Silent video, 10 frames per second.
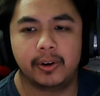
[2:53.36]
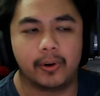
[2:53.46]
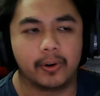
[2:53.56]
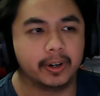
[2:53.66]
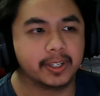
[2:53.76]

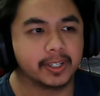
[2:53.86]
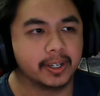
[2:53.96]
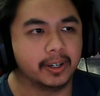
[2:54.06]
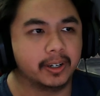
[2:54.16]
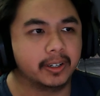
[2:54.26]
or its
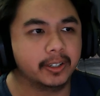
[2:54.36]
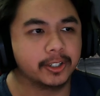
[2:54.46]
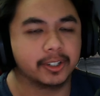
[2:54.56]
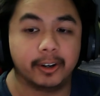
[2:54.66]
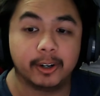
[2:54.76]

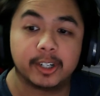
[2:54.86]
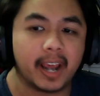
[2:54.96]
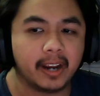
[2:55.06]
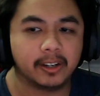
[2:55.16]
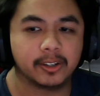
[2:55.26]
just
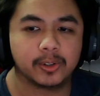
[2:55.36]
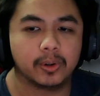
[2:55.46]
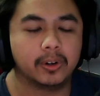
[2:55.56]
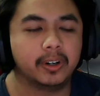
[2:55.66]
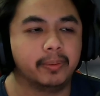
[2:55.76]
understanding the
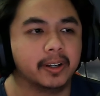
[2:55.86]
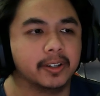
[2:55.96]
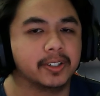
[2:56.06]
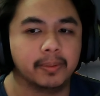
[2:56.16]
story because